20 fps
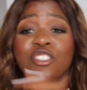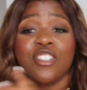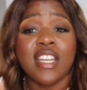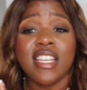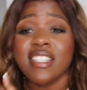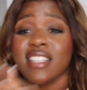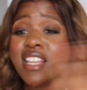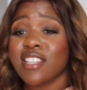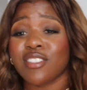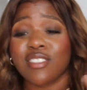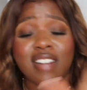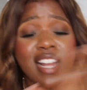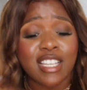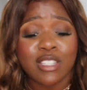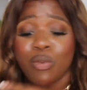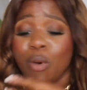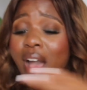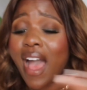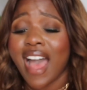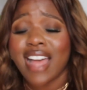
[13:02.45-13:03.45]
Jesus
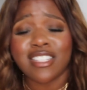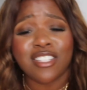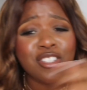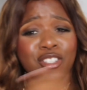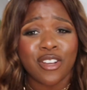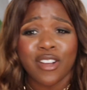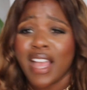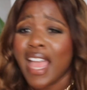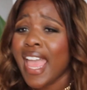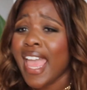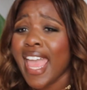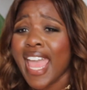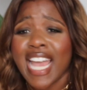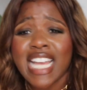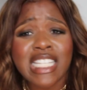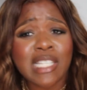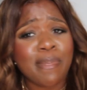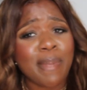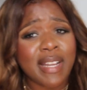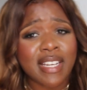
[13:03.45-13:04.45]
Christ will answer
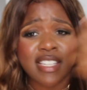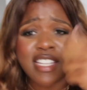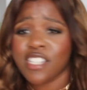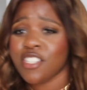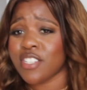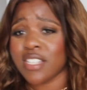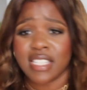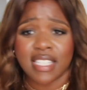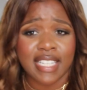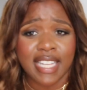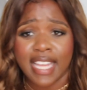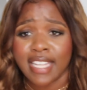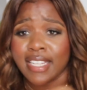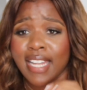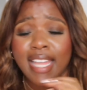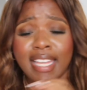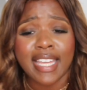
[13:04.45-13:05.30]
expeditiously.